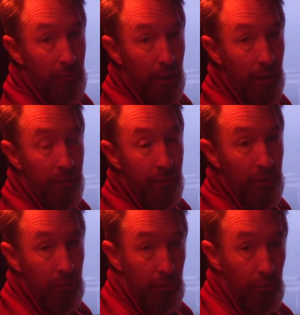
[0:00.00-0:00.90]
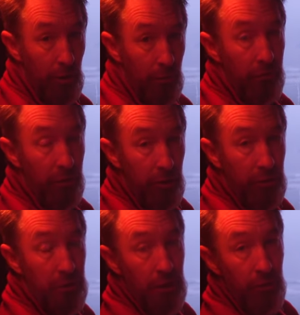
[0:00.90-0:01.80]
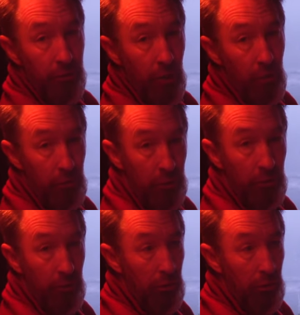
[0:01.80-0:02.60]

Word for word: the van is that, you know, I was here, so I was ready to